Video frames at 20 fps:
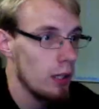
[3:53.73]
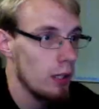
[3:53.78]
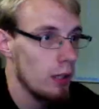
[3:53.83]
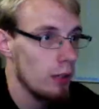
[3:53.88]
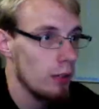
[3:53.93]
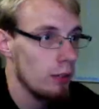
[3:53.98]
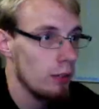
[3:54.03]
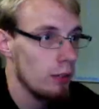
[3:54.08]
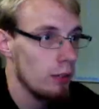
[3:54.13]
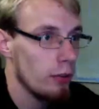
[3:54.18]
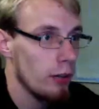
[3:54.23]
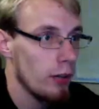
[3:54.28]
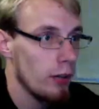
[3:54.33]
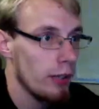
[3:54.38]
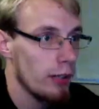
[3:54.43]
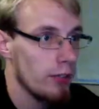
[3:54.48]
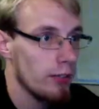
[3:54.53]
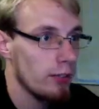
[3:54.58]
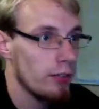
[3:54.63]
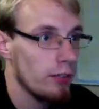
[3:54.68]
so that I
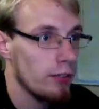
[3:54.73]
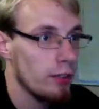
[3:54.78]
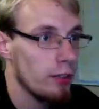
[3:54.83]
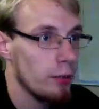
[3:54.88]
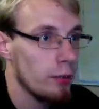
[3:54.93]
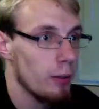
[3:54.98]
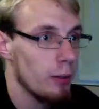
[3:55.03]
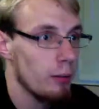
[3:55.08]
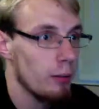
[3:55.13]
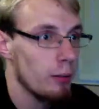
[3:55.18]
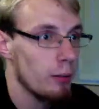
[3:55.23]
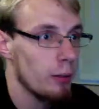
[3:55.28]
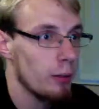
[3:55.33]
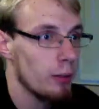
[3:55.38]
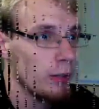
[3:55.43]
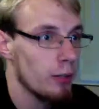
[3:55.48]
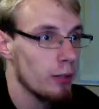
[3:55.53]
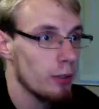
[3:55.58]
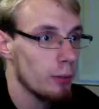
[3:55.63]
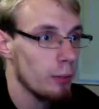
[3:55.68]
can see what I'm doing
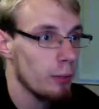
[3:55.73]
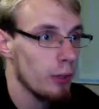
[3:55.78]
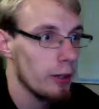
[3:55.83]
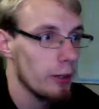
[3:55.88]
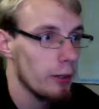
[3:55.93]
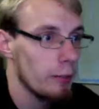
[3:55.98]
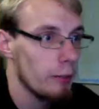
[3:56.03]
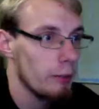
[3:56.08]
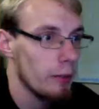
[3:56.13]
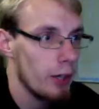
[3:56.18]
a little better.